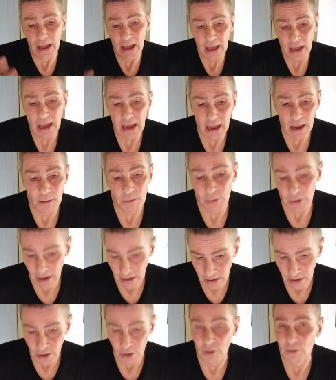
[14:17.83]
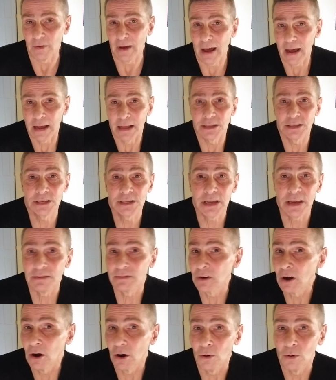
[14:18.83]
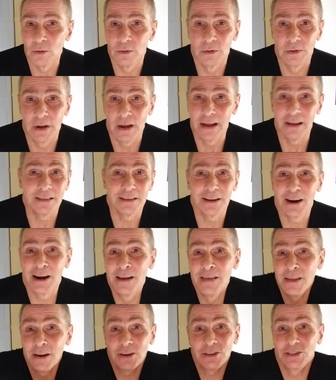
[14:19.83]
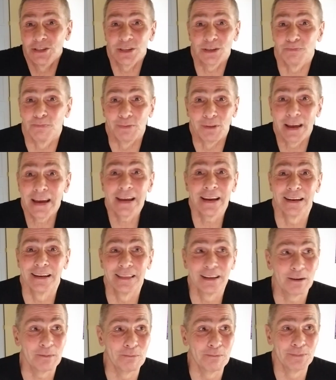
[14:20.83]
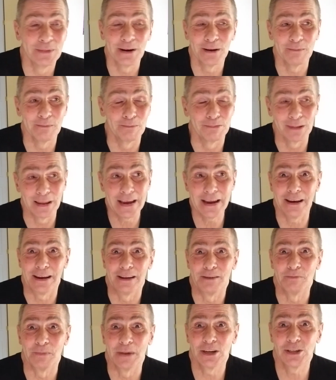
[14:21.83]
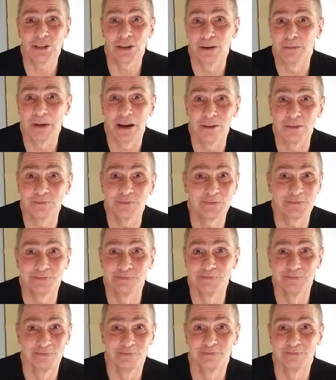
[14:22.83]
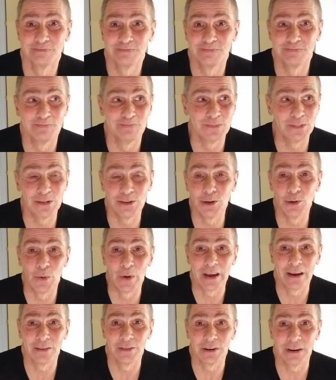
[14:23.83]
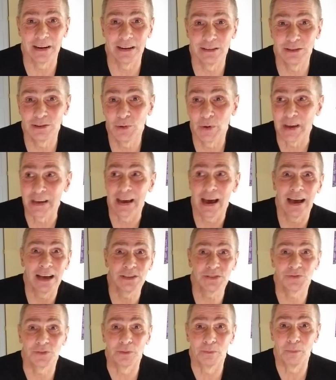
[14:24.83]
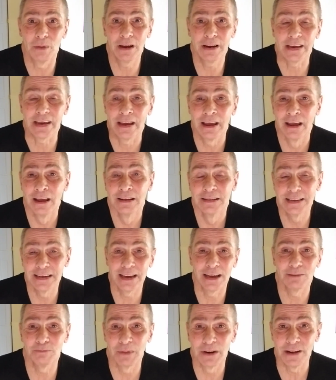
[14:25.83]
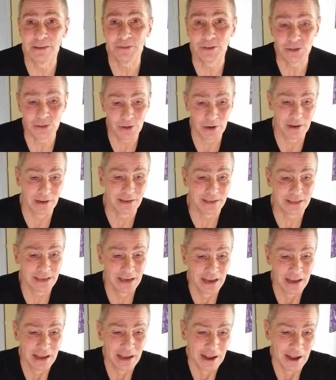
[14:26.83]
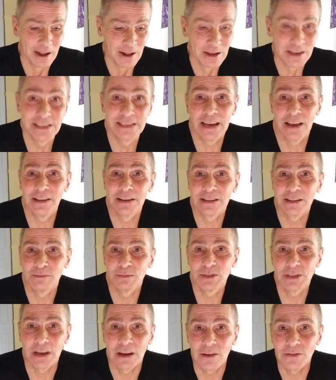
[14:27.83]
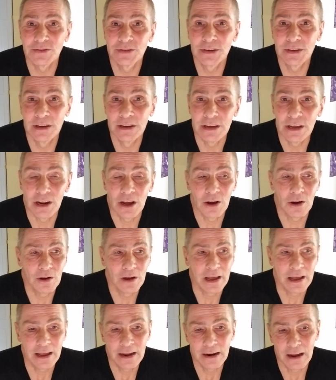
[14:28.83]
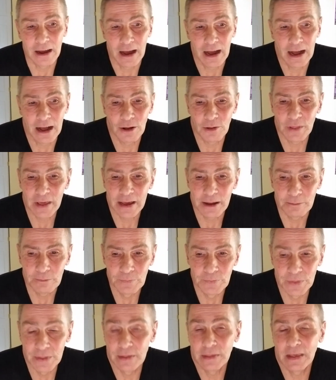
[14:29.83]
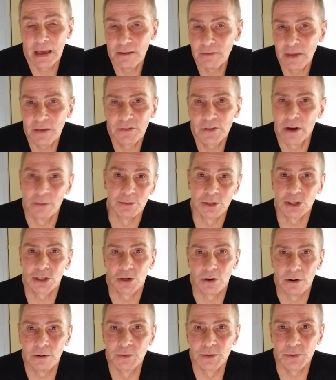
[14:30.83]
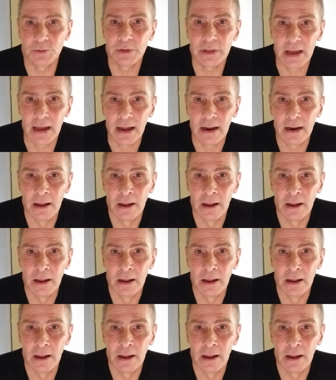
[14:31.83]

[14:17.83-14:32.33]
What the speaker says: and Brandon Novak and Steve-O, and they're just blatant. They're blatant admission about doing guys for money, to get money for drugs, selling themselves, and how they've come to terms with that.